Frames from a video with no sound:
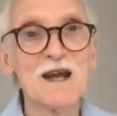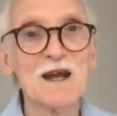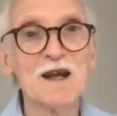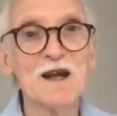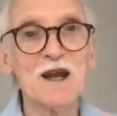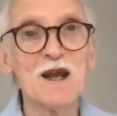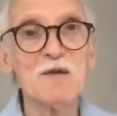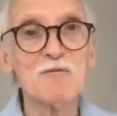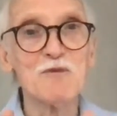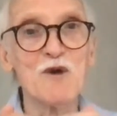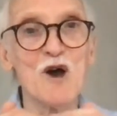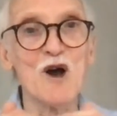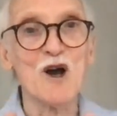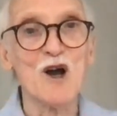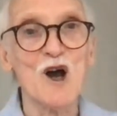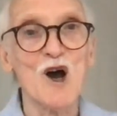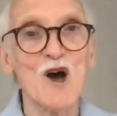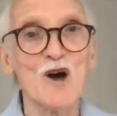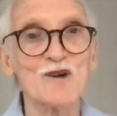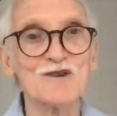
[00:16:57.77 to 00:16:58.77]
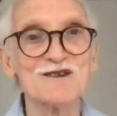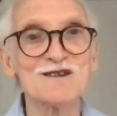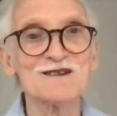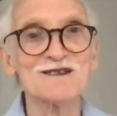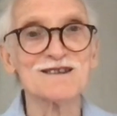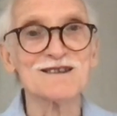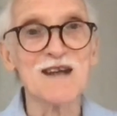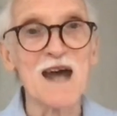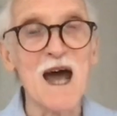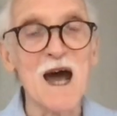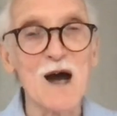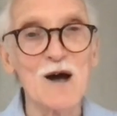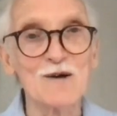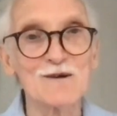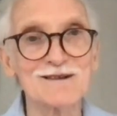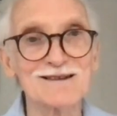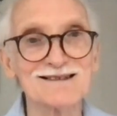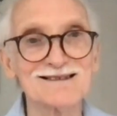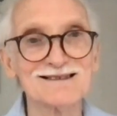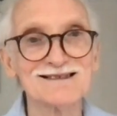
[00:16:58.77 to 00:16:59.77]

keep your costs down.